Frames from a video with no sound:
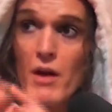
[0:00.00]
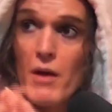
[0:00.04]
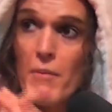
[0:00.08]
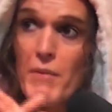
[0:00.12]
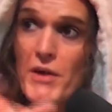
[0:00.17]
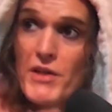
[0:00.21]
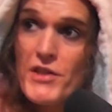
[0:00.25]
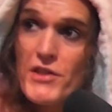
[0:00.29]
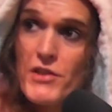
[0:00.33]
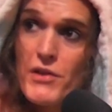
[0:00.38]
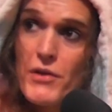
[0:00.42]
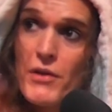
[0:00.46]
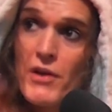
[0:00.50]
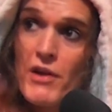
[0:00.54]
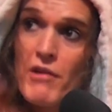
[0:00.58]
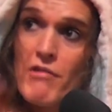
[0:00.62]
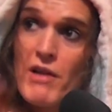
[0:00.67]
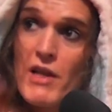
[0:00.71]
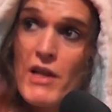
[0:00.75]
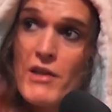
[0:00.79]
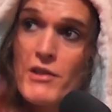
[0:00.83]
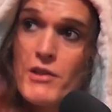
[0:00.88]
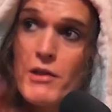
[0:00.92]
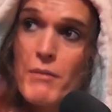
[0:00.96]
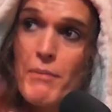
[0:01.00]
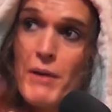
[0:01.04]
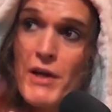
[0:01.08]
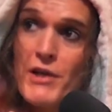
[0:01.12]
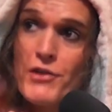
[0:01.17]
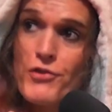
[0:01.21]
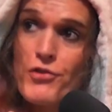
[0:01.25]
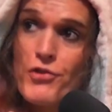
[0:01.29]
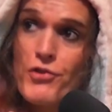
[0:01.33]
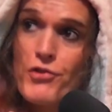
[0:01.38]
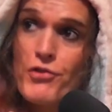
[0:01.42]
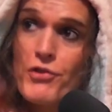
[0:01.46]
Imagine doing a realistic
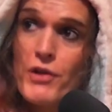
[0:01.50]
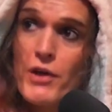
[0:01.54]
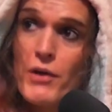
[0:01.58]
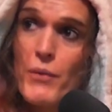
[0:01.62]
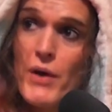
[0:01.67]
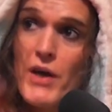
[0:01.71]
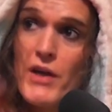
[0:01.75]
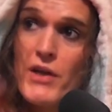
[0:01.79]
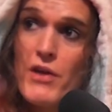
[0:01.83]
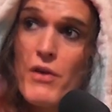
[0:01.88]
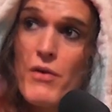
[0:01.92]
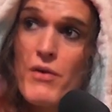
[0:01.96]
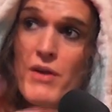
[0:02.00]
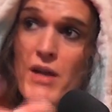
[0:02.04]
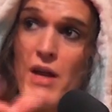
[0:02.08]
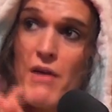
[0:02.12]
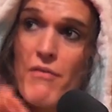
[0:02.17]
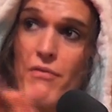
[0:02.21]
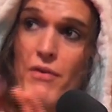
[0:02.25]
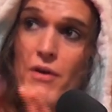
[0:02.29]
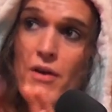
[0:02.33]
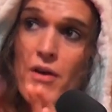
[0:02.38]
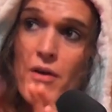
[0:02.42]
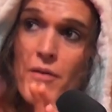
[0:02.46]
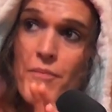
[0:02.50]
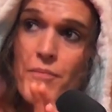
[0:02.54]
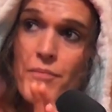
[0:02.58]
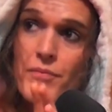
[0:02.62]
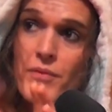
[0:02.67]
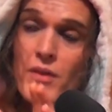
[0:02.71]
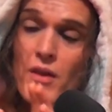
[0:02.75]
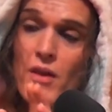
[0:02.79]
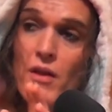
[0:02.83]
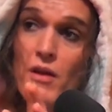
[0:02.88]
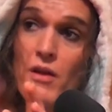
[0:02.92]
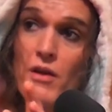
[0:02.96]
pencil drawing where you never
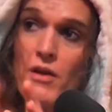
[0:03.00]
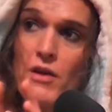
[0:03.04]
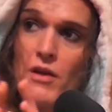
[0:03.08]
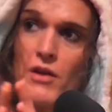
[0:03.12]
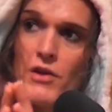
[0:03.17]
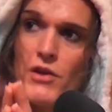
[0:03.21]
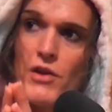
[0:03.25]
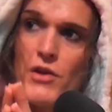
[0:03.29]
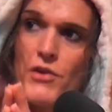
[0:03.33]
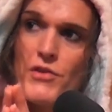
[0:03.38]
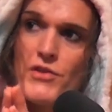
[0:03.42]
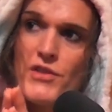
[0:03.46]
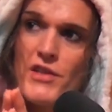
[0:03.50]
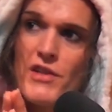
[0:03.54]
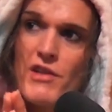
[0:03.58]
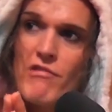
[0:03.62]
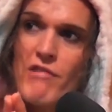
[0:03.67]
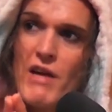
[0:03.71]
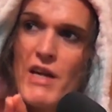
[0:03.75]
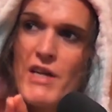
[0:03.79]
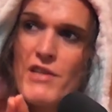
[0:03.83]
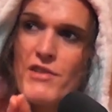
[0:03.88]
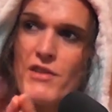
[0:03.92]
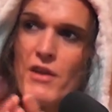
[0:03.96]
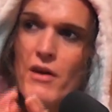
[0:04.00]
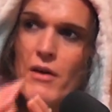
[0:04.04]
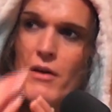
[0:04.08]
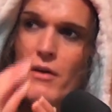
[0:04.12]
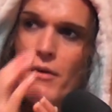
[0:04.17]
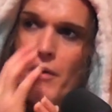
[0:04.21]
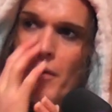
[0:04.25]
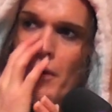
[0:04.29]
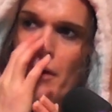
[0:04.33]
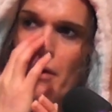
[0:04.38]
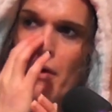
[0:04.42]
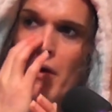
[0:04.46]
use an eraser.
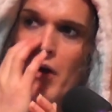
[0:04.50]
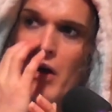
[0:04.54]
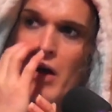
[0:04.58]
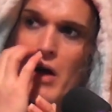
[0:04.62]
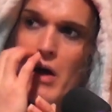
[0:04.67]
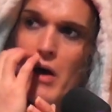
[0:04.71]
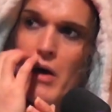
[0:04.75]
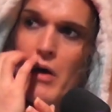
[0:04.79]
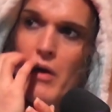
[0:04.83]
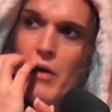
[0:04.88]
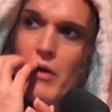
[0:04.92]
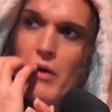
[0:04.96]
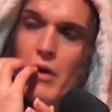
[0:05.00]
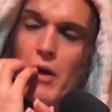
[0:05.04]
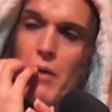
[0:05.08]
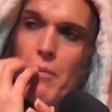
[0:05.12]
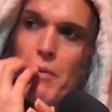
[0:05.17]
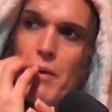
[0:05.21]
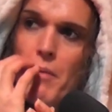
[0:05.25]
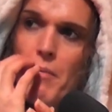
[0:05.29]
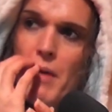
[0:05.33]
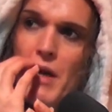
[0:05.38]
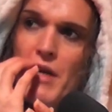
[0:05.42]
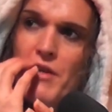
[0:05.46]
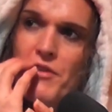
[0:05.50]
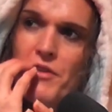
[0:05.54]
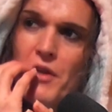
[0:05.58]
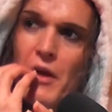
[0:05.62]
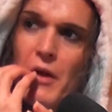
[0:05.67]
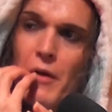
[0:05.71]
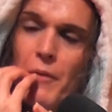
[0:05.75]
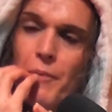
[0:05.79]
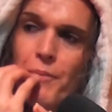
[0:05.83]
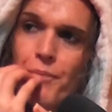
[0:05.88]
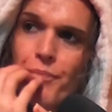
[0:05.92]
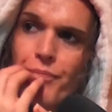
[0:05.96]
That'd be
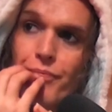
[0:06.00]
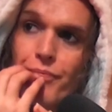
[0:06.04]
amazing.